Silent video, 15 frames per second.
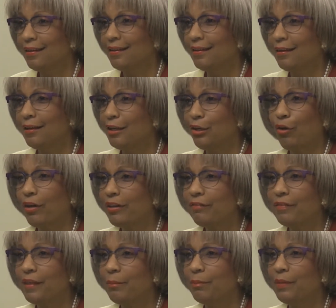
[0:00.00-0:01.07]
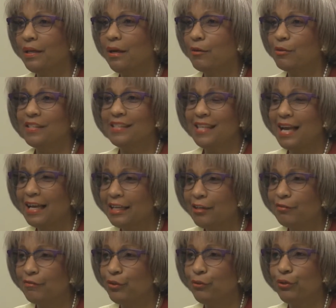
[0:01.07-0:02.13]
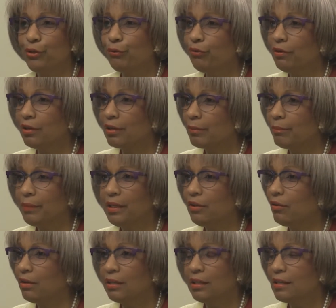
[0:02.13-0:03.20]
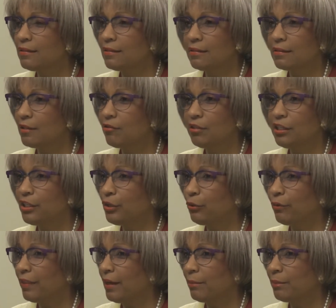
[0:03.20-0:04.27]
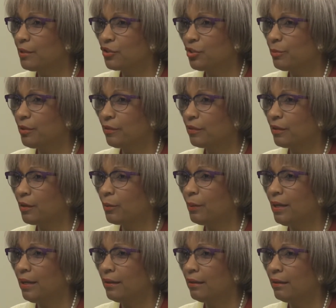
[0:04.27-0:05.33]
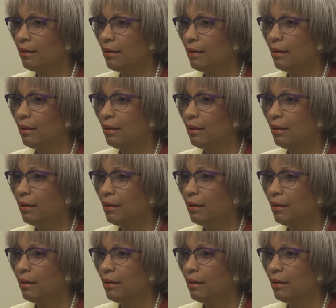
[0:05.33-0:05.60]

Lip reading: a lot of them outside of New York may not necessarily know that much about the UN.